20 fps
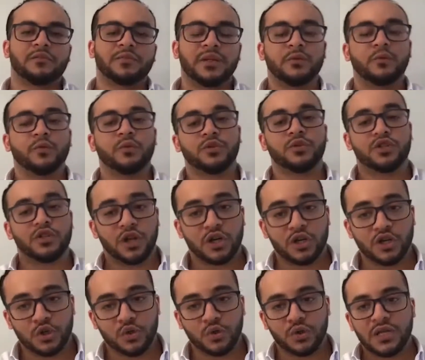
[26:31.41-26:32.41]
then we will
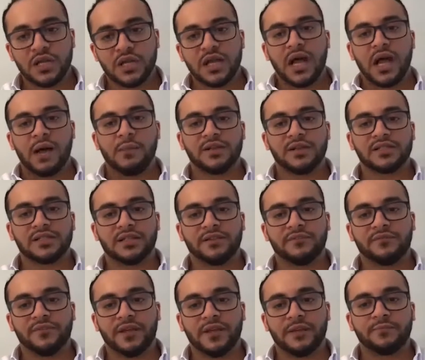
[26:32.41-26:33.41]
charge you a monthly
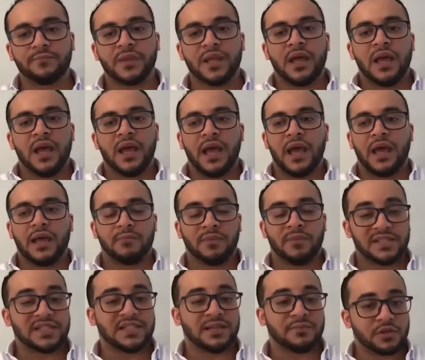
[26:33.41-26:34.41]
fee and
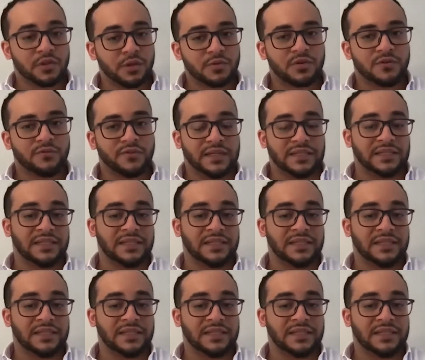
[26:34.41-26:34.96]
monthly subscription fee.